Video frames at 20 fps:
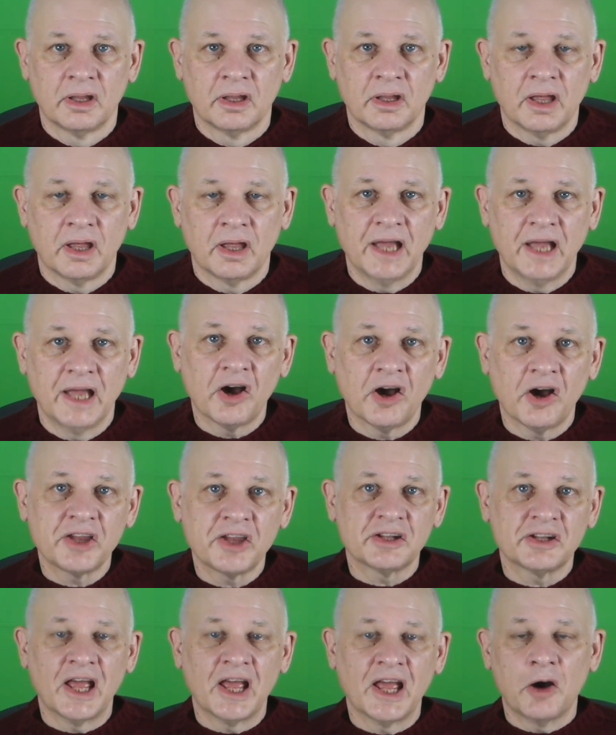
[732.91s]
AI can
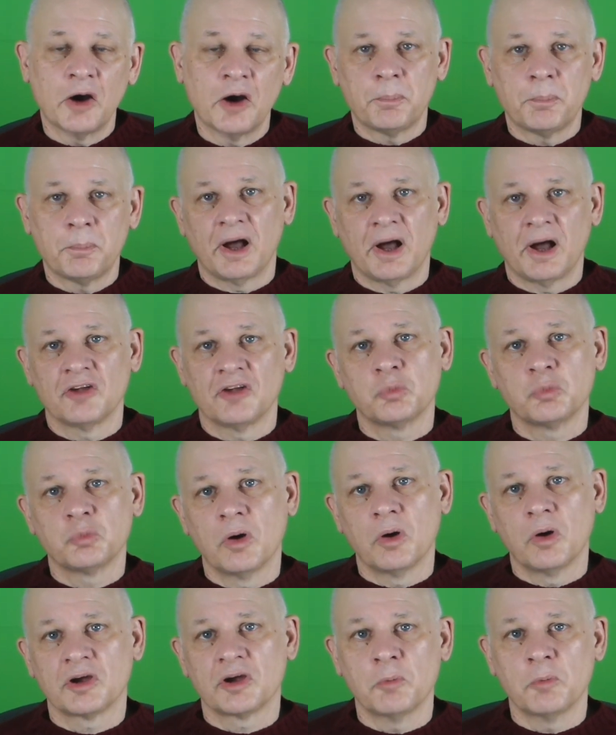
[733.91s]
help us work
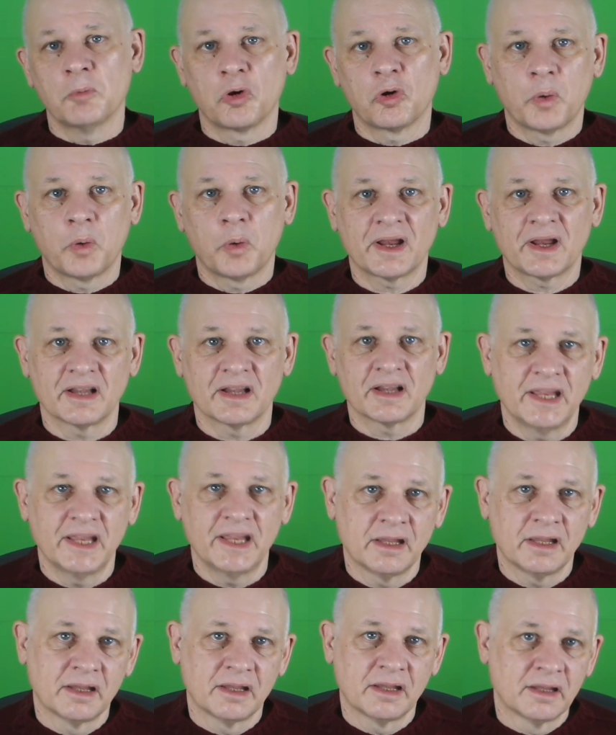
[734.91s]
more quickly,
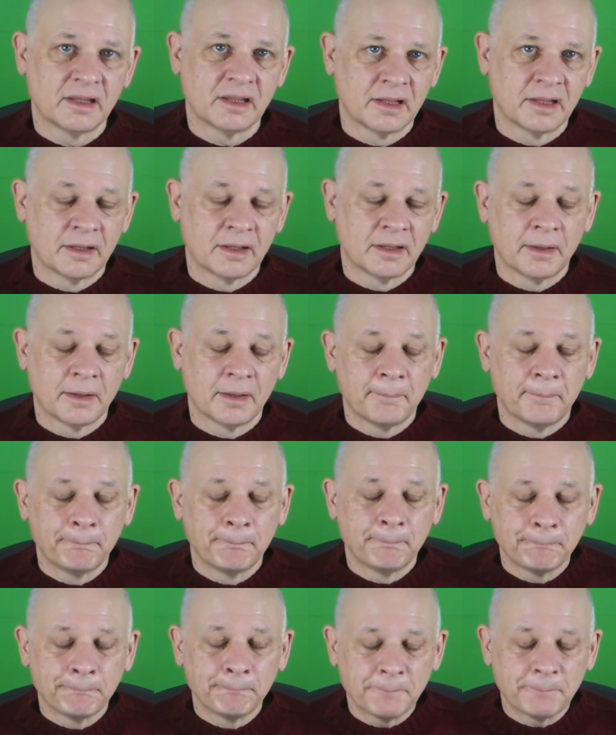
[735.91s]

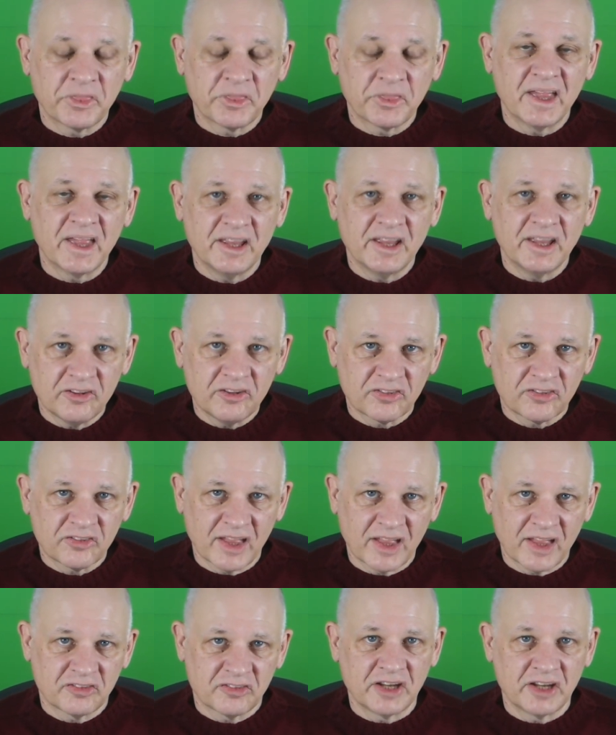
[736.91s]
but there is that
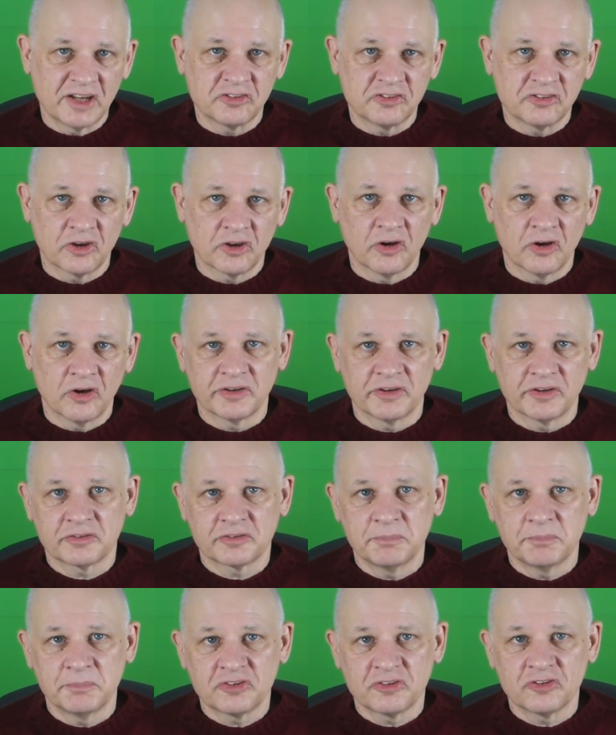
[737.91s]
danger of it
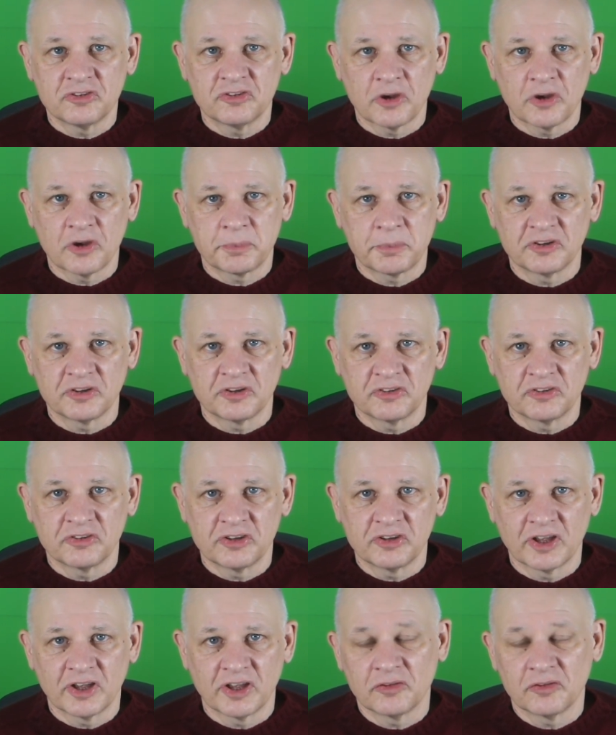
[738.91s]
misinterpreting
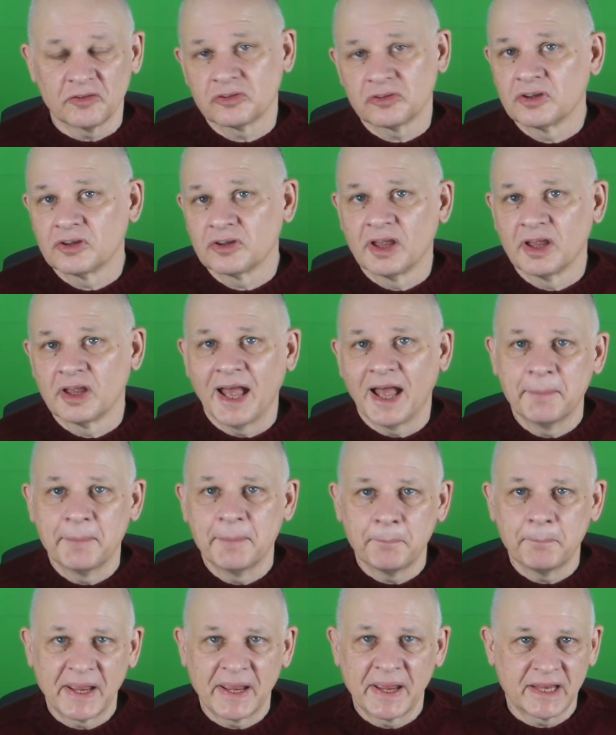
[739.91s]
details and
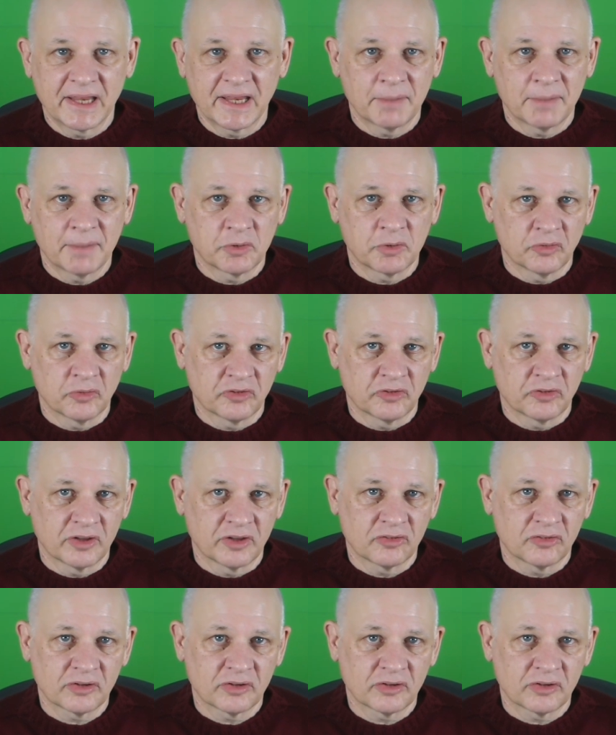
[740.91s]
making up content.